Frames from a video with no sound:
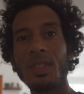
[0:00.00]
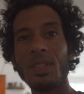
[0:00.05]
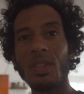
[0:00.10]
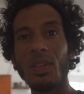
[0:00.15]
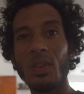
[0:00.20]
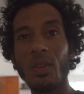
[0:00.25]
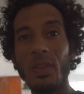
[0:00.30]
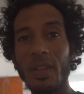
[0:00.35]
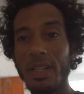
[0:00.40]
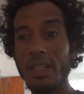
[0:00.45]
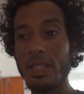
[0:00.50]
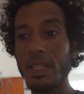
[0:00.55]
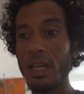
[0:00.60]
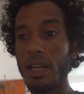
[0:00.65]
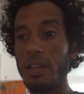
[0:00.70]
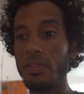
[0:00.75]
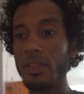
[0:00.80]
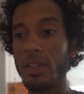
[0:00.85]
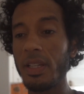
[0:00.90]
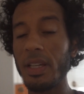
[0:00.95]
Story is
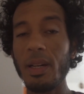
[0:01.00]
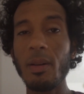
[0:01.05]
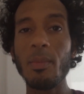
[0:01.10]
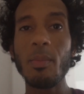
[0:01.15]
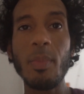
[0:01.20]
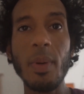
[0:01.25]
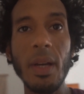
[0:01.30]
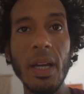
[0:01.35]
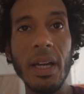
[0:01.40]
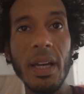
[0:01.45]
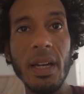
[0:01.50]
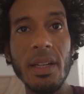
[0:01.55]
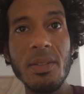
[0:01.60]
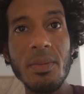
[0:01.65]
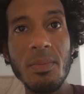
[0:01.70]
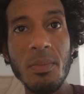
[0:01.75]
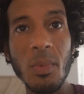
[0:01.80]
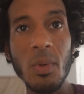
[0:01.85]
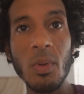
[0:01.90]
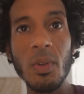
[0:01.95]
having a
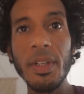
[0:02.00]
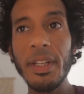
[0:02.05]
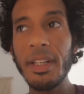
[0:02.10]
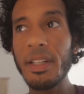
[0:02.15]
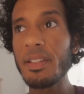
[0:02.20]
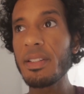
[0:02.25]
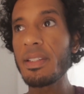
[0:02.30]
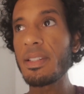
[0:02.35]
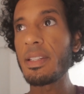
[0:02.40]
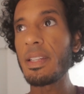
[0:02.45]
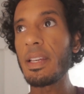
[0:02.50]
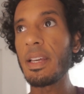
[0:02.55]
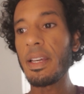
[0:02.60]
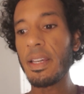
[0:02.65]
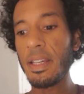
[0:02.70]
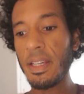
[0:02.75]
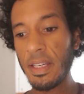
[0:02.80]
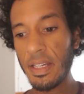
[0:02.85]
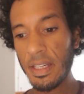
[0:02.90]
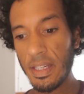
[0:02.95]
bad morning
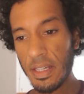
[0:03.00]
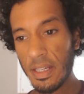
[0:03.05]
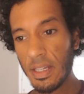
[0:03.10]
today.